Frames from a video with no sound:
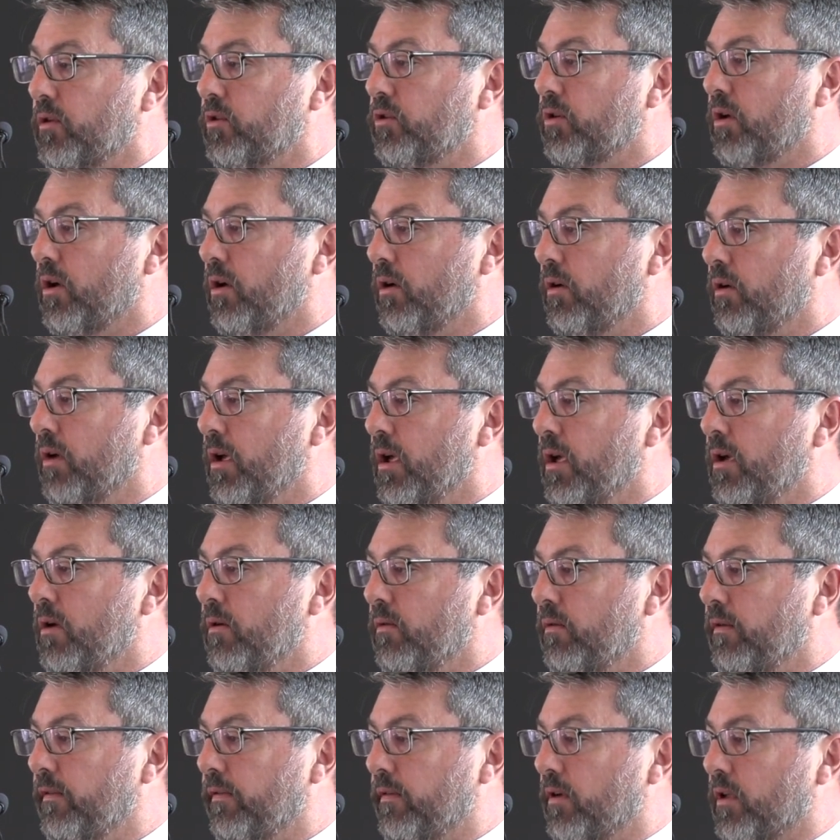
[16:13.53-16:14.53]
So
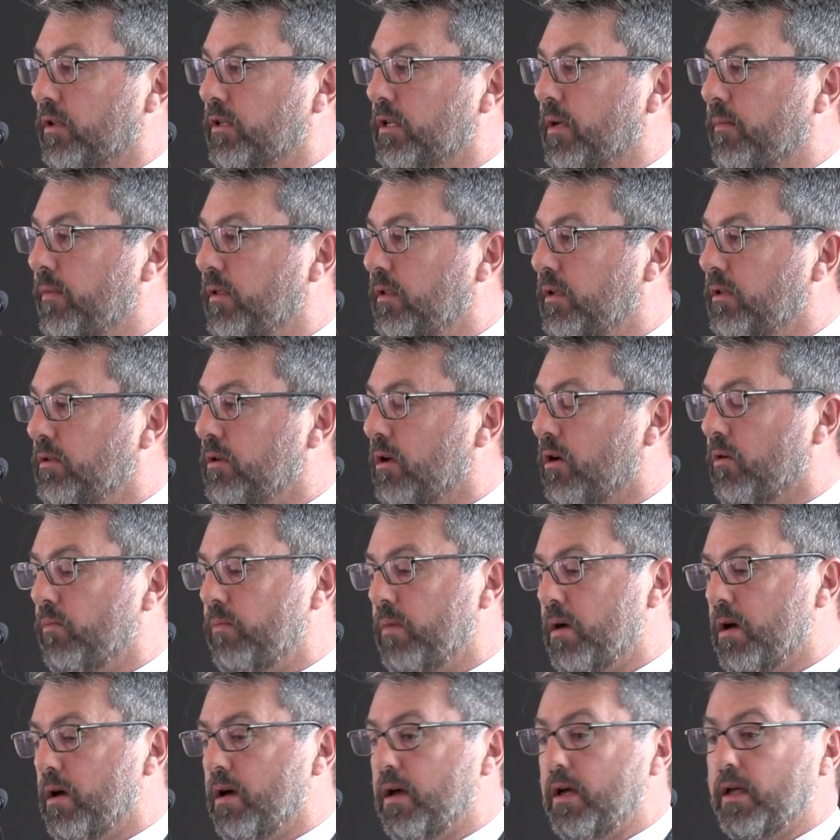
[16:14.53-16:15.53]
we've got some of these old
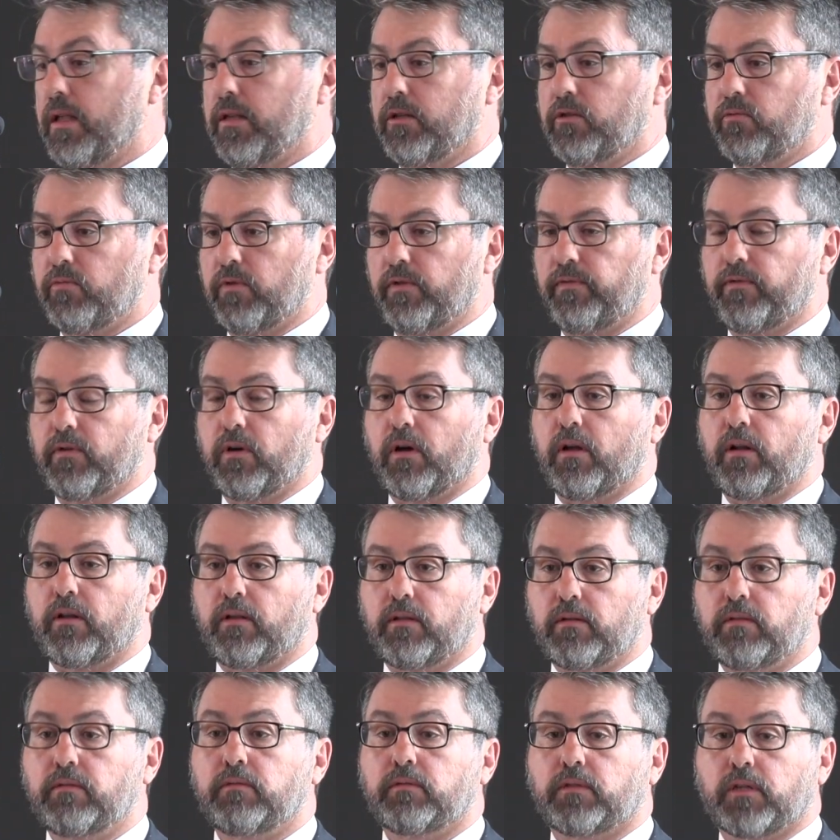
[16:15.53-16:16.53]
mines, we've got
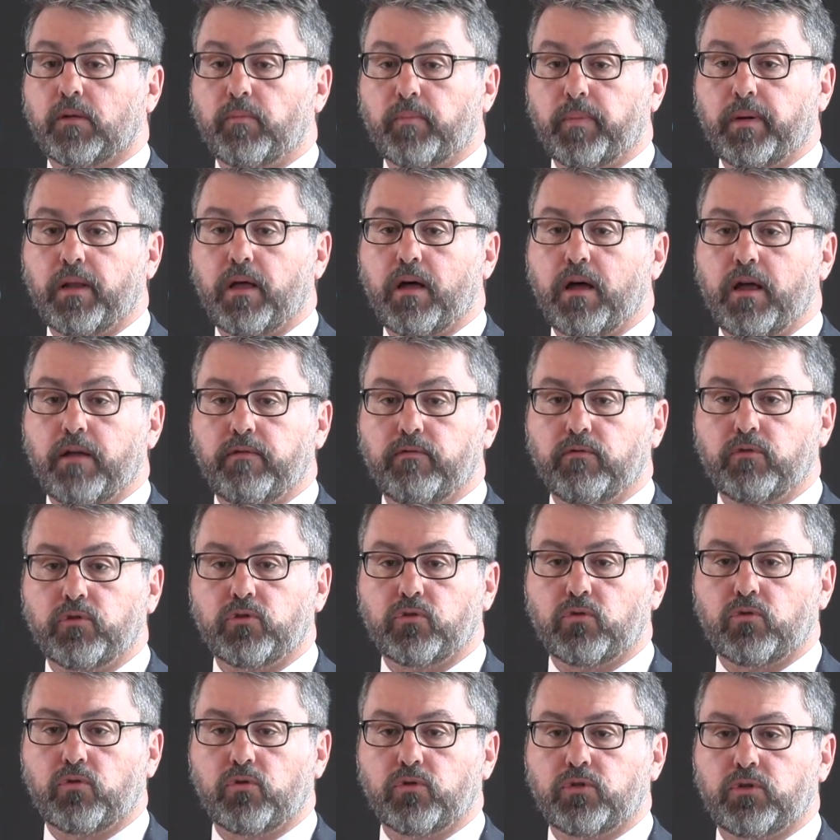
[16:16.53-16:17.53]
compliant
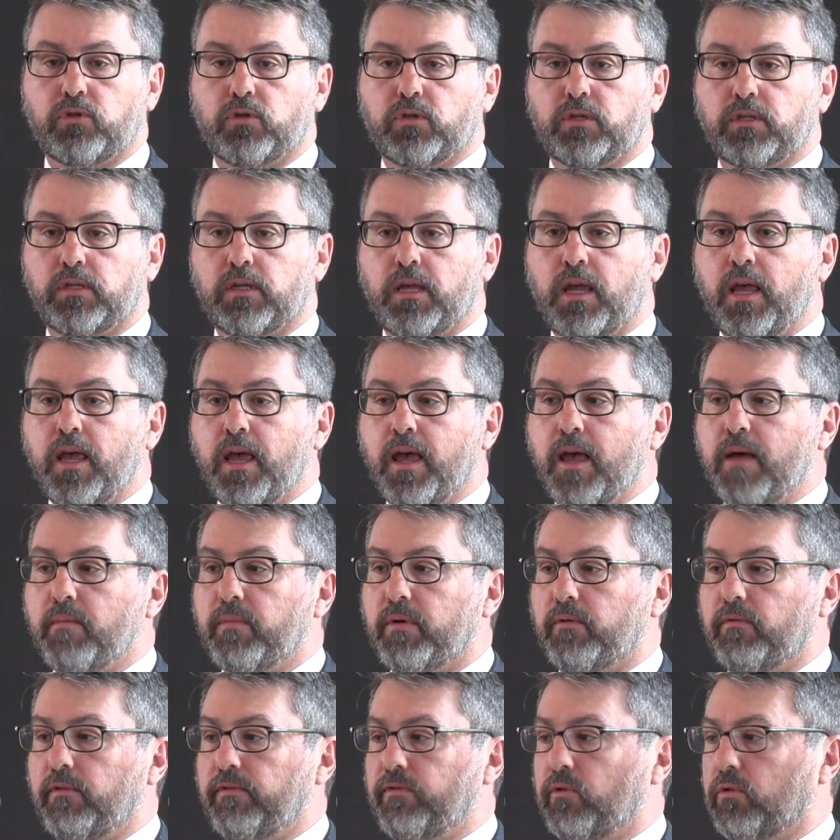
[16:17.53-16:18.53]
resources,
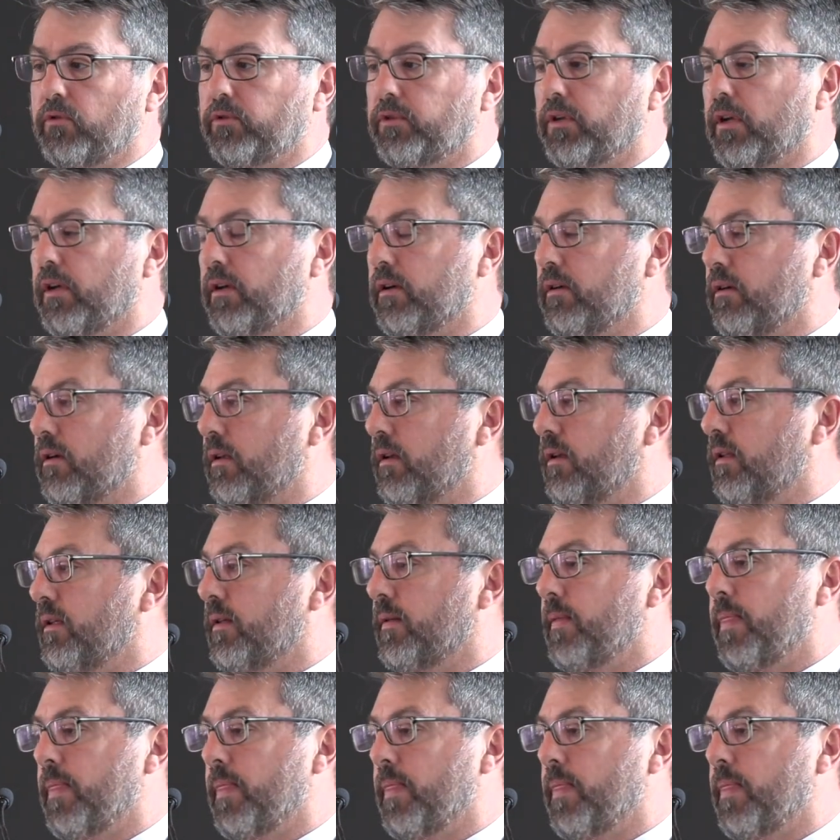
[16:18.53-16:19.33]
but we've also got